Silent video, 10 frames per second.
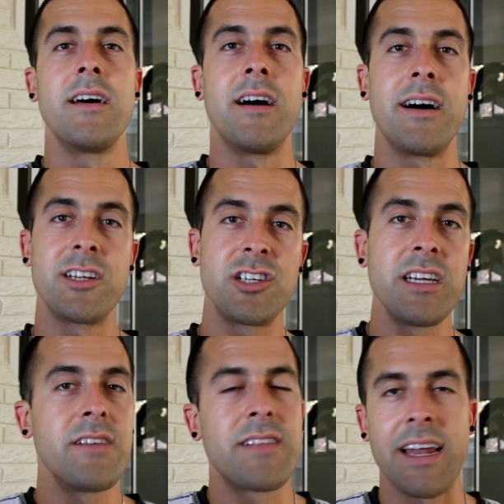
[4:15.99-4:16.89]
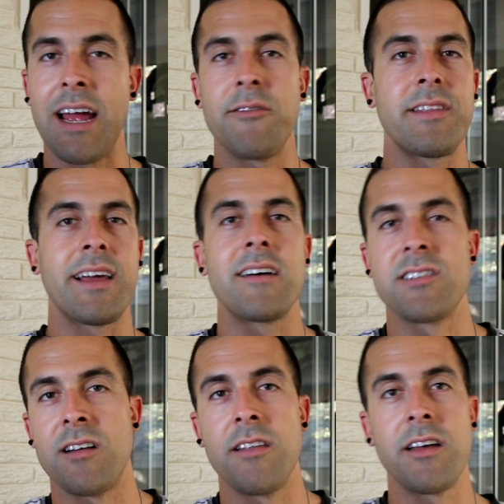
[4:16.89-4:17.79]
achieved and everything
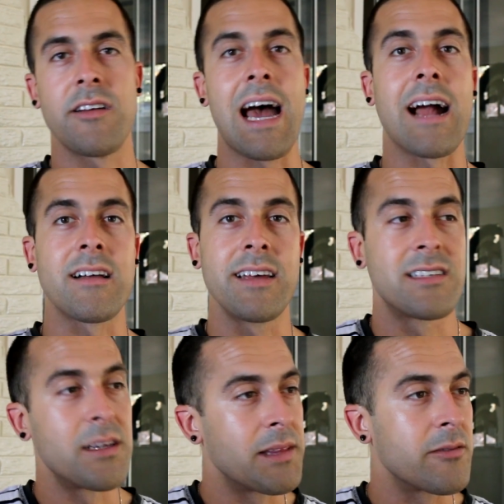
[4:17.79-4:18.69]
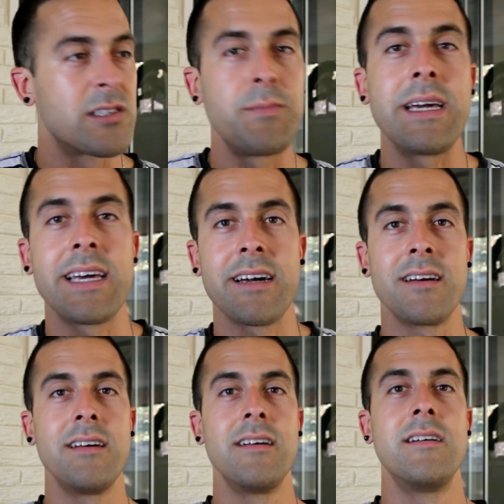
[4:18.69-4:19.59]
else and all the other accolades. Same thing with speaking.
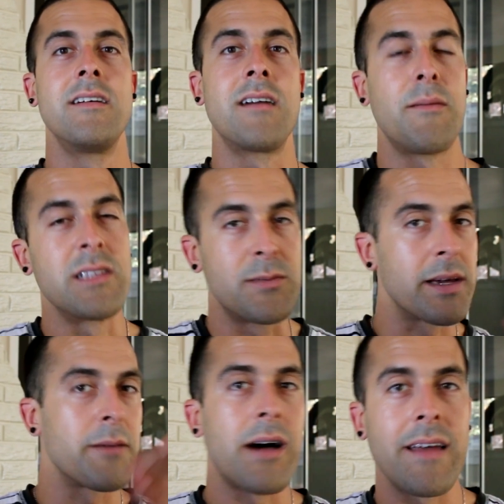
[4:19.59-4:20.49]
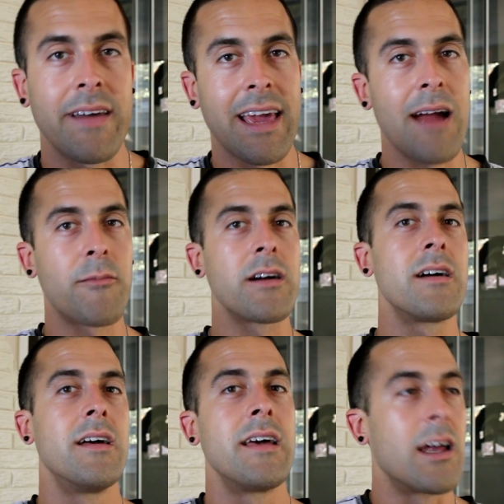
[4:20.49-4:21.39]
I've been speaking behind the camera
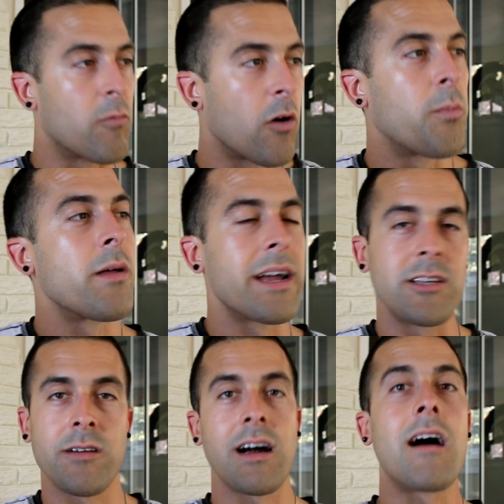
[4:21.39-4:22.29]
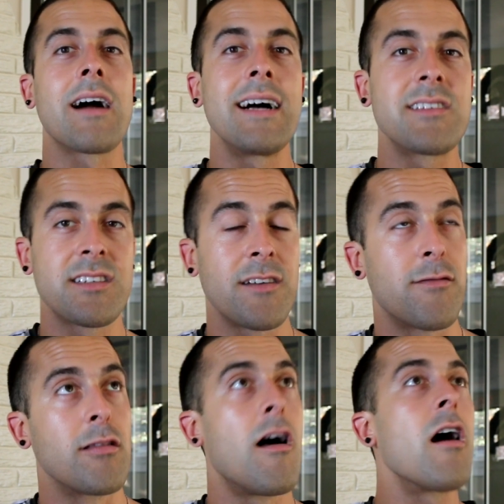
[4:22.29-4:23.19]
and role playing and doing all kinds of stuff
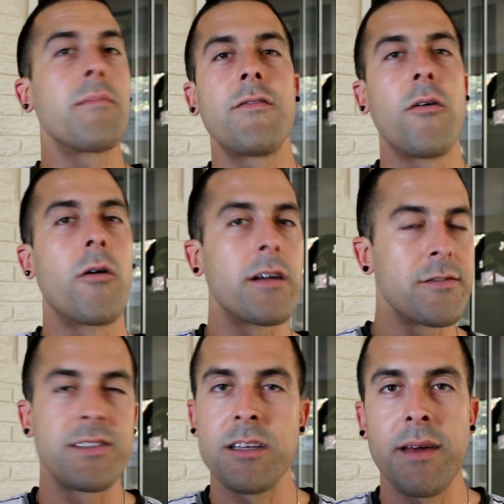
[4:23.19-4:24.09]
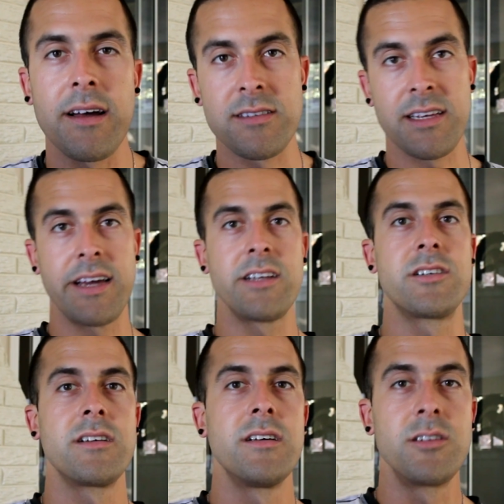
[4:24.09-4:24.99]
long before you've seen me on
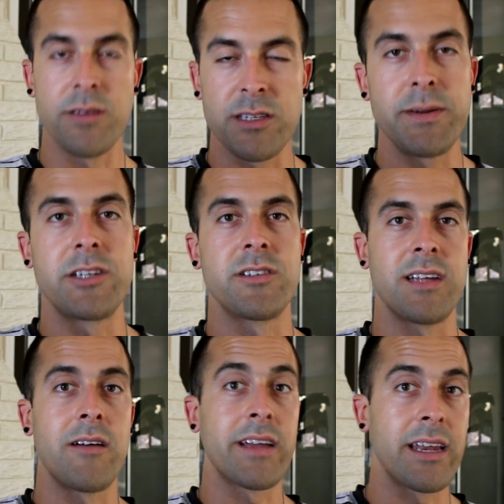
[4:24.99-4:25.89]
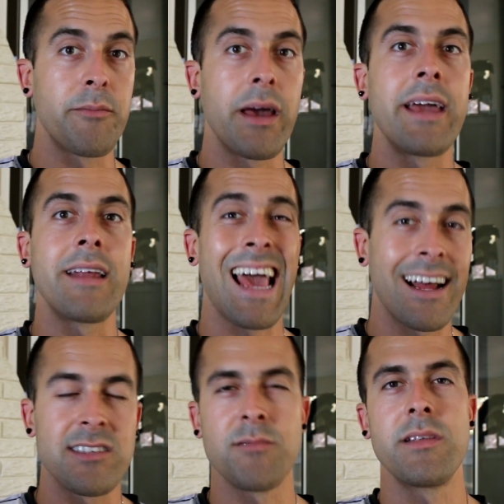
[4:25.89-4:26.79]
stage doing speeches now and getting paid
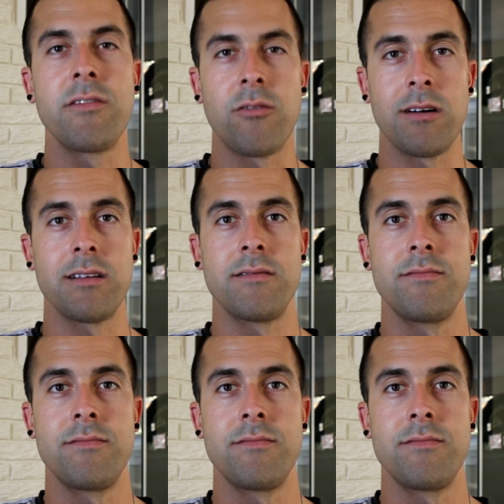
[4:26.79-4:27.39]
handsomely for it.